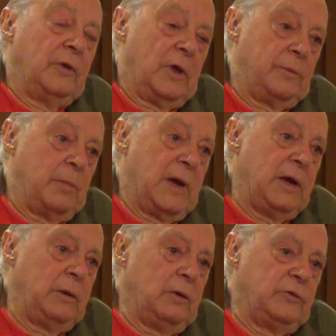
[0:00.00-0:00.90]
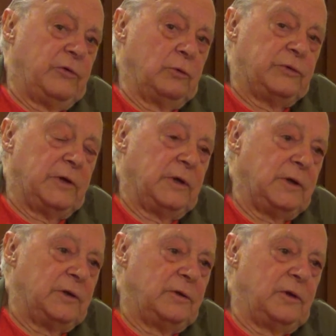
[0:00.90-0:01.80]
And my
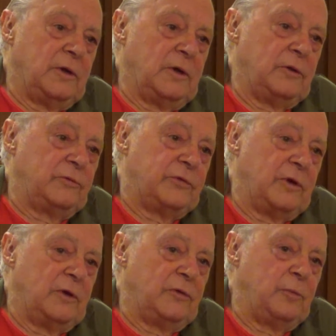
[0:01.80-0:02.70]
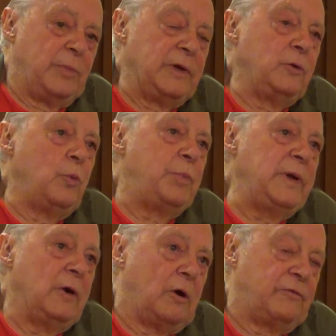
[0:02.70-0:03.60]
duty in the
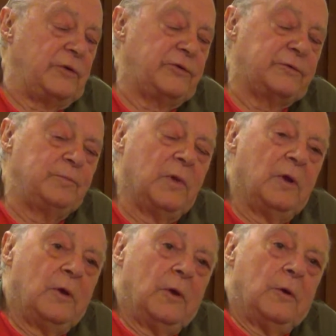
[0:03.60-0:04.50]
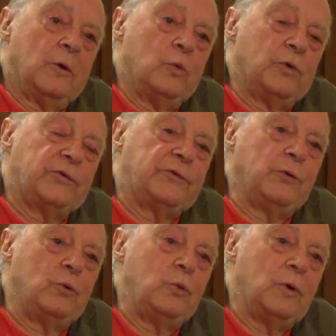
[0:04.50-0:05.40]
BUP office was
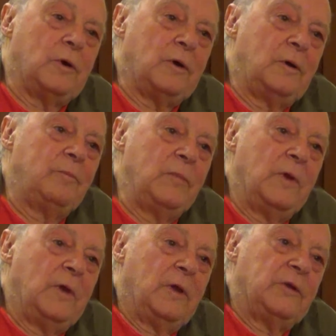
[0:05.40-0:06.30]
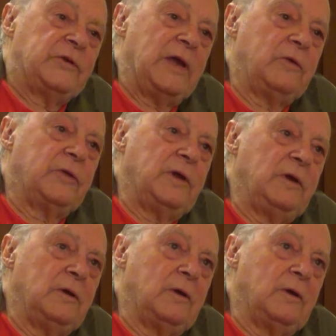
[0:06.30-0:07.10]
to take the